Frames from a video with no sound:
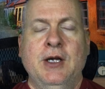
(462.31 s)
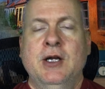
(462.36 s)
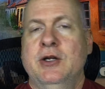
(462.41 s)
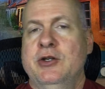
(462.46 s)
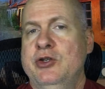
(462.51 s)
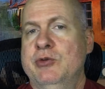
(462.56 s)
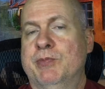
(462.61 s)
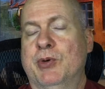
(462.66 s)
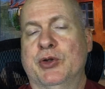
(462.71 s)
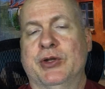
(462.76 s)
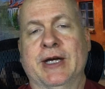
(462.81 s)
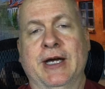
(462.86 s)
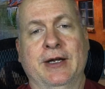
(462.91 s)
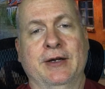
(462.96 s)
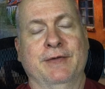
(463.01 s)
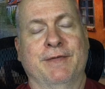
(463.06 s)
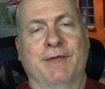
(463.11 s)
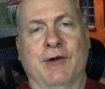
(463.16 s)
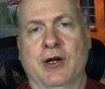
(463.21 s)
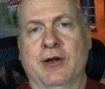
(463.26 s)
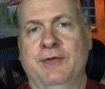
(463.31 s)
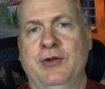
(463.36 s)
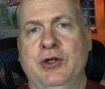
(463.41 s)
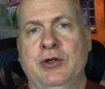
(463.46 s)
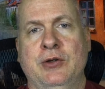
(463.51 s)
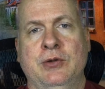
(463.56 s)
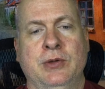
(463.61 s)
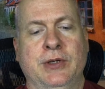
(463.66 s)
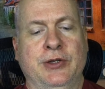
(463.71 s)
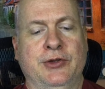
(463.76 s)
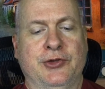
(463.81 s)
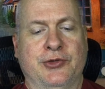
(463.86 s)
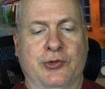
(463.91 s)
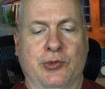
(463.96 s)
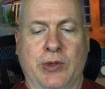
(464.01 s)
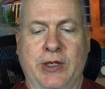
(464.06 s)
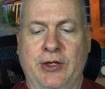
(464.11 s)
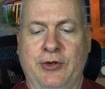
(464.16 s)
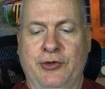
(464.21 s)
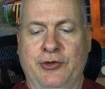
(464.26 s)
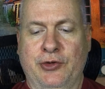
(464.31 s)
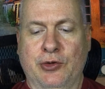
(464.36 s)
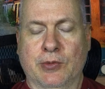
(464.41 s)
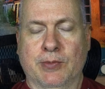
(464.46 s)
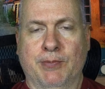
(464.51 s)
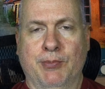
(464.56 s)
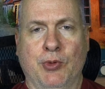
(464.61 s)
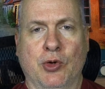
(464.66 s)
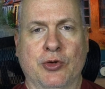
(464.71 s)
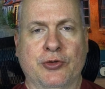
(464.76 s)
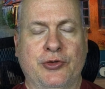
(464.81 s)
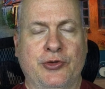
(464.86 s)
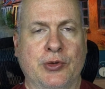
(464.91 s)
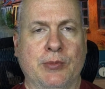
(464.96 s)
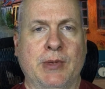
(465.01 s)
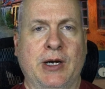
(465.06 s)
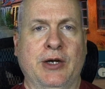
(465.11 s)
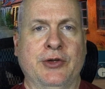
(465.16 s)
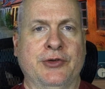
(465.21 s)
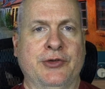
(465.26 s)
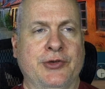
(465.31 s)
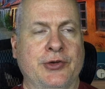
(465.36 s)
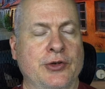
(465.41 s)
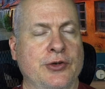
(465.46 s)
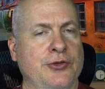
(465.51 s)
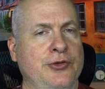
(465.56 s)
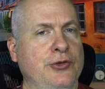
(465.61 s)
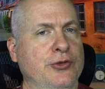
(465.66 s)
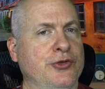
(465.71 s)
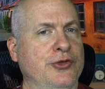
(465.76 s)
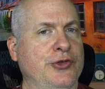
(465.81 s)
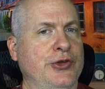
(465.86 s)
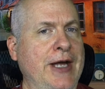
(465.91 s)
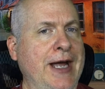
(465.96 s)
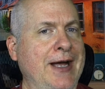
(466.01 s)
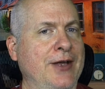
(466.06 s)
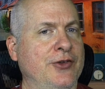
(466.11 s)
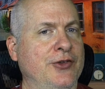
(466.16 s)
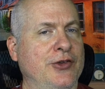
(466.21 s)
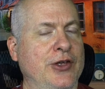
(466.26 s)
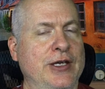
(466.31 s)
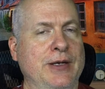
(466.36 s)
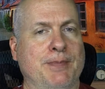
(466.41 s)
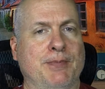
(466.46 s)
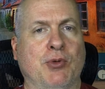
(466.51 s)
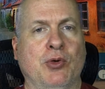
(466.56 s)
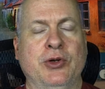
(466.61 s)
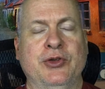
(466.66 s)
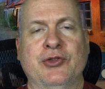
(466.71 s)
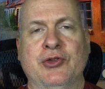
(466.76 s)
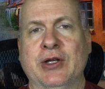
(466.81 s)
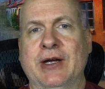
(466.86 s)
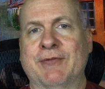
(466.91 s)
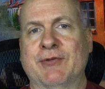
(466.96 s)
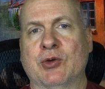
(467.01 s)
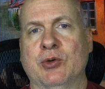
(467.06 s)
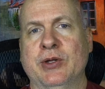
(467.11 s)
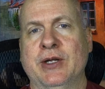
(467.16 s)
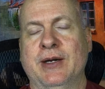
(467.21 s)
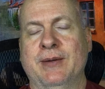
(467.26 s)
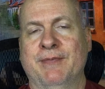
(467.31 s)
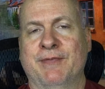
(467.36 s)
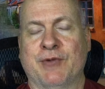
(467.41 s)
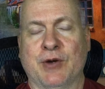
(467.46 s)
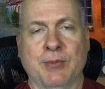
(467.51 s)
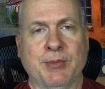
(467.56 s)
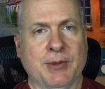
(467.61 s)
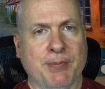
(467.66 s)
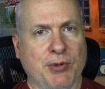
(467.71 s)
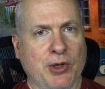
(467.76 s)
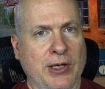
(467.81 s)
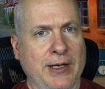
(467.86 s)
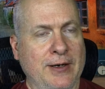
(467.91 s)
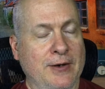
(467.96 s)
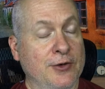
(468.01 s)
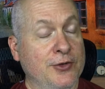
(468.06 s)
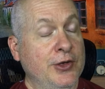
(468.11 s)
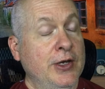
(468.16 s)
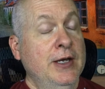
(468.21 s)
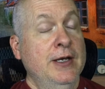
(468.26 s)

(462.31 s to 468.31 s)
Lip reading: You put that in front of you. It screens your books, your monsters, your stats, the hit points left on them from the players.